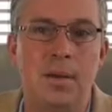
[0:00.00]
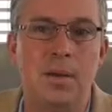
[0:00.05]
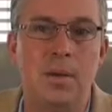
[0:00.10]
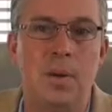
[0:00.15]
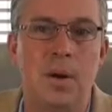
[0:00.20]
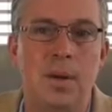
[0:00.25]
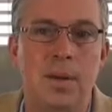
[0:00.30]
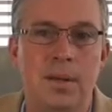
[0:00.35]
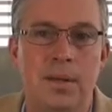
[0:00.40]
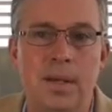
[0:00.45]

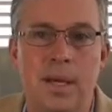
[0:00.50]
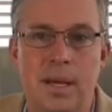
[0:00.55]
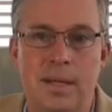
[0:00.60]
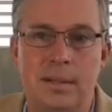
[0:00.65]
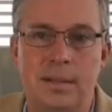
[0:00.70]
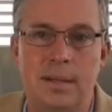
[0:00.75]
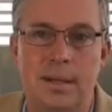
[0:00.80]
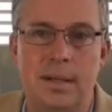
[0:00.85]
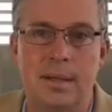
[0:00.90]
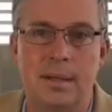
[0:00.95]
do all the
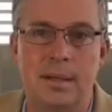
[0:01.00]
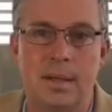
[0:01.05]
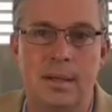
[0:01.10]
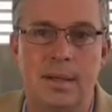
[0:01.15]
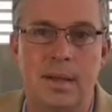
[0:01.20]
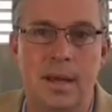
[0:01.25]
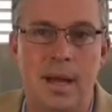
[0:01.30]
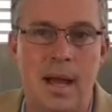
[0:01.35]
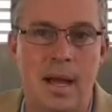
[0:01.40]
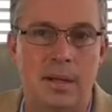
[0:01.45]
testing that
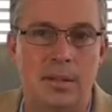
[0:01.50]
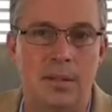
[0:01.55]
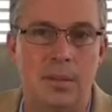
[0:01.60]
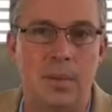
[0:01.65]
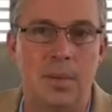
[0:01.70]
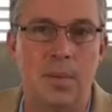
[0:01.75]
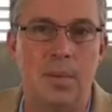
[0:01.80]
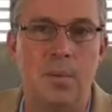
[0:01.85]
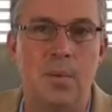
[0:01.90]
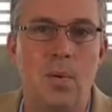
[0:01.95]
they actually
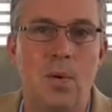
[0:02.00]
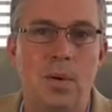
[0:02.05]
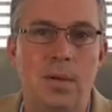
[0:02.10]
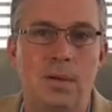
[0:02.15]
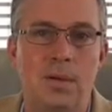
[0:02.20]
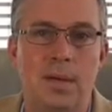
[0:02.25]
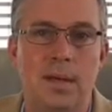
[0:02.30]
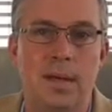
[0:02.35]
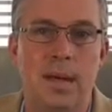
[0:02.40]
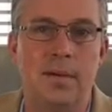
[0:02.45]
report
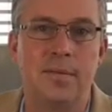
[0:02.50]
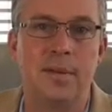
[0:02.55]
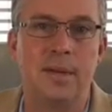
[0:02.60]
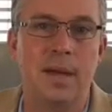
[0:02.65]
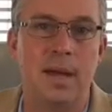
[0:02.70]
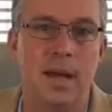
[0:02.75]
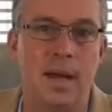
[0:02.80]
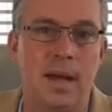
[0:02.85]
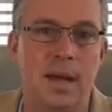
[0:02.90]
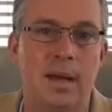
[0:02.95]
to the
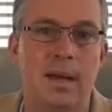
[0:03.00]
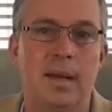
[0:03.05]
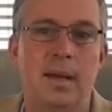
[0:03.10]
FDA,